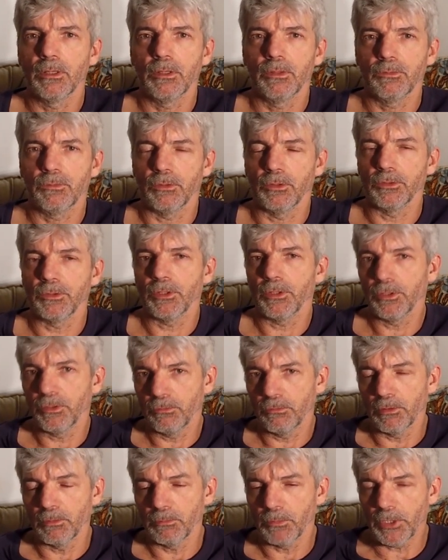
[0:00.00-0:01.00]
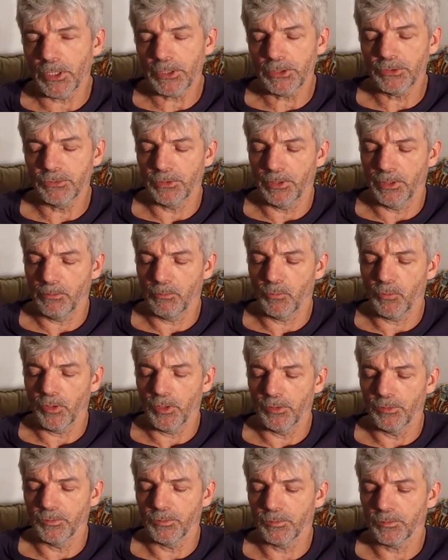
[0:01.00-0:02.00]
so I'll tell you what my dream
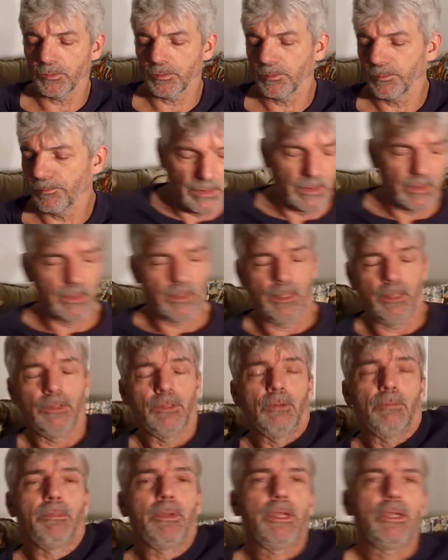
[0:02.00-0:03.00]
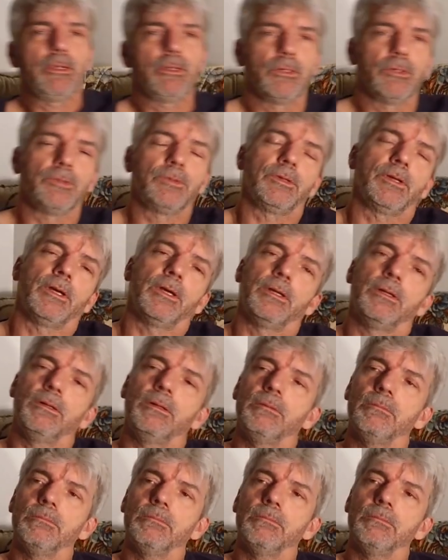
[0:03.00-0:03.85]
was. And the baker said,